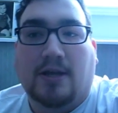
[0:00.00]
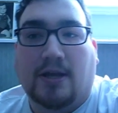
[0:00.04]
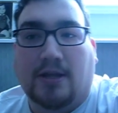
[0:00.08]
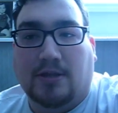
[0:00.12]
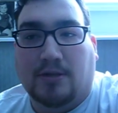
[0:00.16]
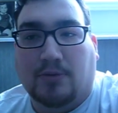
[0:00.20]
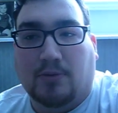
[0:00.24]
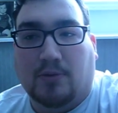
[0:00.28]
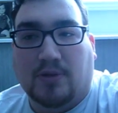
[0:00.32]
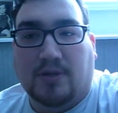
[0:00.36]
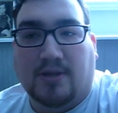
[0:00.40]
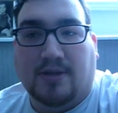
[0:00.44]

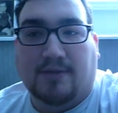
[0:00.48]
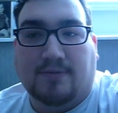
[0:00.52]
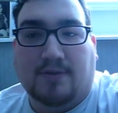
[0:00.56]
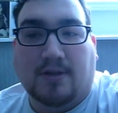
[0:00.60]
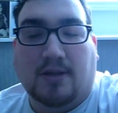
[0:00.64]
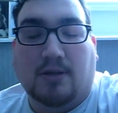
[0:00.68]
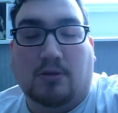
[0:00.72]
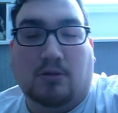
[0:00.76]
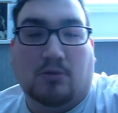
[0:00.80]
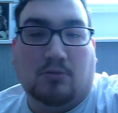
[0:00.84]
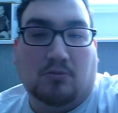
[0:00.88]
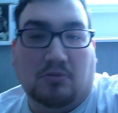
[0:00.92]
and then one
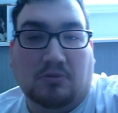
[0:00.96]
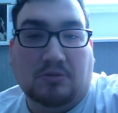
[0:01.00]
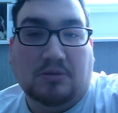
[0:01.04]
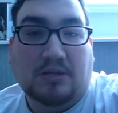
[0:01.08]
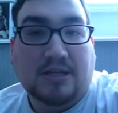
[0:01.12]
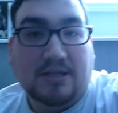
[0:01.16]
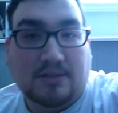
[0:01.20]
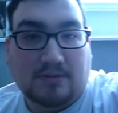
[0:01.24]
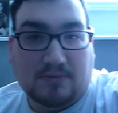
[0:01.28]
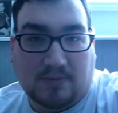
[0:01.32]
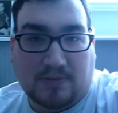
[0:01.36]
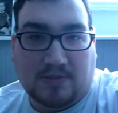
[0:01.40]
after that will come out
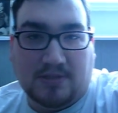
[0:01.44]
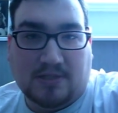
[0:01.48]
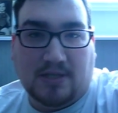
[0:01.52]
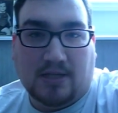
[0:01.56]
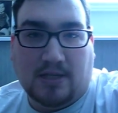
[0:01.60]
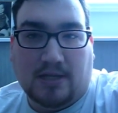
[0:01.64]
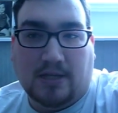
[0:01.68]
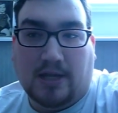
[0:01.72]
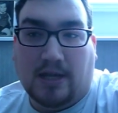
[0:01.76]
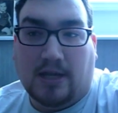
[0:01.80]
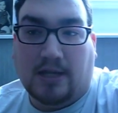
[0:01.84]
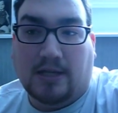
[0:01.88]
next
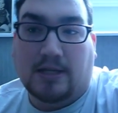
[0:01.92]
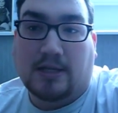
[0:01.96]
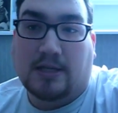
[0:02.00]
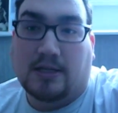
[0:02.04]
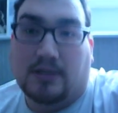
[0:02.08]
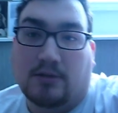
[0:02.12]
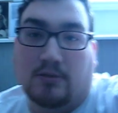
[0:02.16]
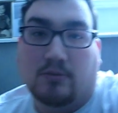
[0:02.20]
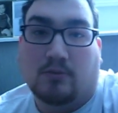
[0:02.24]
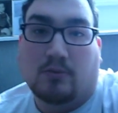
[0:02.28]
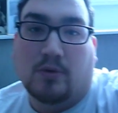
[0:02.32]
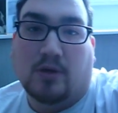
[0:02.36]
Wednesday, and
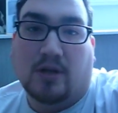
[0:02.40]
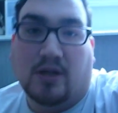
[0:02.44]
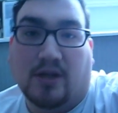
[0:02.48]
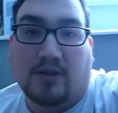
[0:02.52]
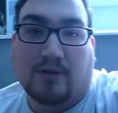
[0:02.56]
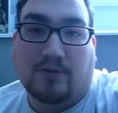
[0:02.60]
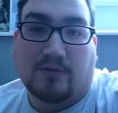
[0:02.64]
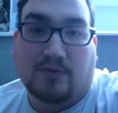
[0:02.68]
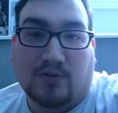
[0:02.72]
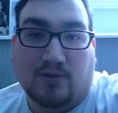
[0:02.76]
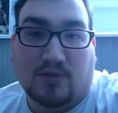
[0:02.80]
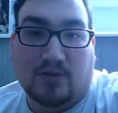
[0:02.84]
then when
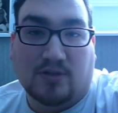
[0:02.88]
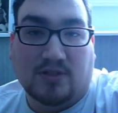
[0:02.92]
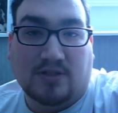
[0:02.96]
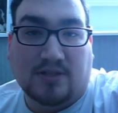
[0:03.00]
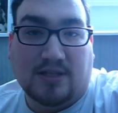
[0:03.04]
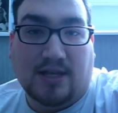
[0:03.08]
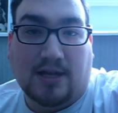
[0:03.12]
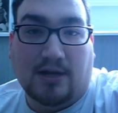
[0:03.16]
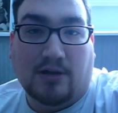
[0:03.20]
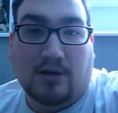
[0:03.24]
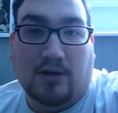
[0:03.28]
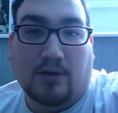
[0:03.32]
I do the
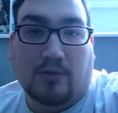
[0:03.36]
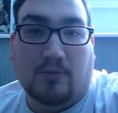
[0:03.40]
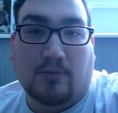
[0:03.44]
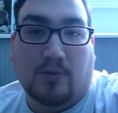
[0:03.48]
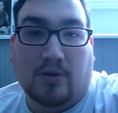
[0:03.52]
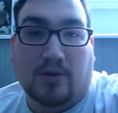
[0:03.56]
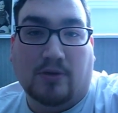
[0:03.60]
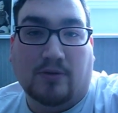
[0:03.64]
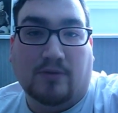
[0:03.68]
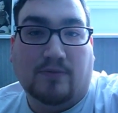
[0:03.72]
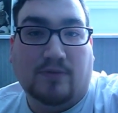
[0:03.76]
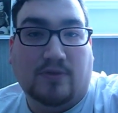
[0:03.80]
Saturday
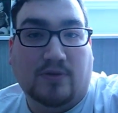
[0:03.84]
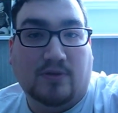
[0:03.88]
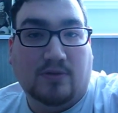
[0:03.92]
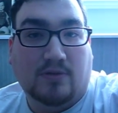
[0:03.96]
one,